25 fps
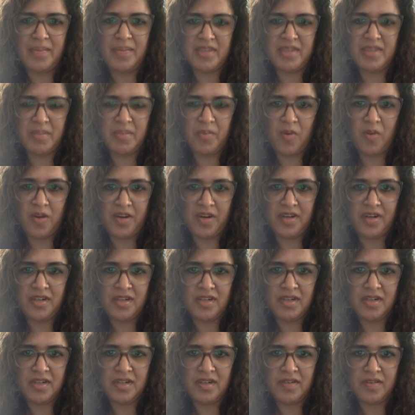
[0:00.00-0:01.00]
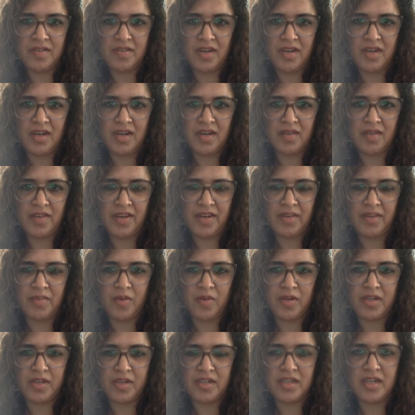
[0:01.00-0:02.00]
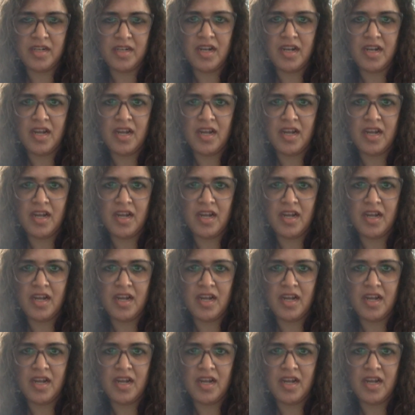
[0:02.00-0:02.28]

is important, very important.